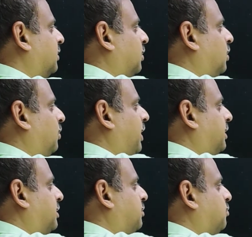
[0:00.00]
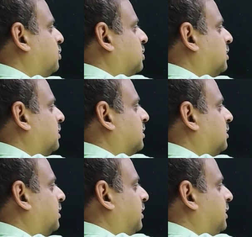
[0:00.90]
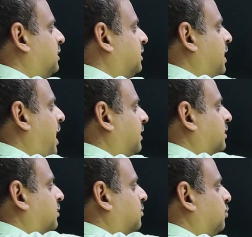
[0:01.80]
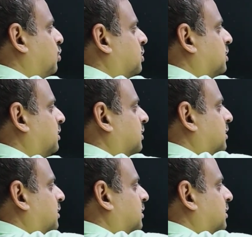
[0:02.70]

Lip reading: Connected motion is that motion